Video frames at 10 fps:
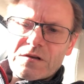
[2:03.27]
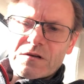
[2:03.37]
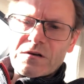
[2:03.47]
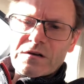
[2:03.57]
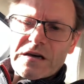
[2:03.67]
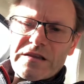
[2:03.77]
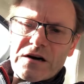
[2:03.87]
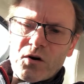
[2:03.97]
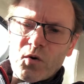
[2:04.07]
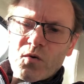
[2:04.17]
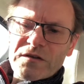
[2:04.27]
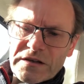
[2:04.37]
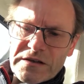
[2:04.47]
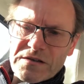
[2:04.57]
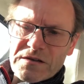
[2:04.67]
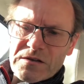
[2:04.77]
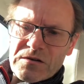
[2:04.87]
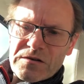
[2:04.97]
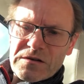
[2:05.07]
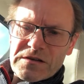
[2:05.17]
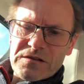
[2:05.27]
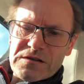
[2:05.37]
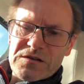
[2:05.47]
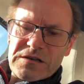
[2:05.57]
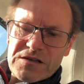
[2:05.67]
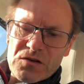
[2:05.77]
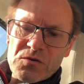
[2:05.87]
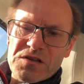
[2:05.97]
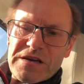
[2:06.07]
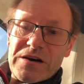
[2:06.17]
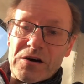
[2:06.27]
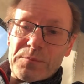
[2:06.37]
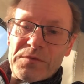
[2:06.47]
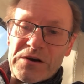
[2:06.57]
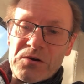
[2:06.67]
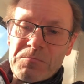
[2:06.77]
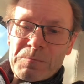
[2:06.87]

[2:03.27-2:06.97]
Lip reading: Okay, that all ties in nicely. So that's all set up now.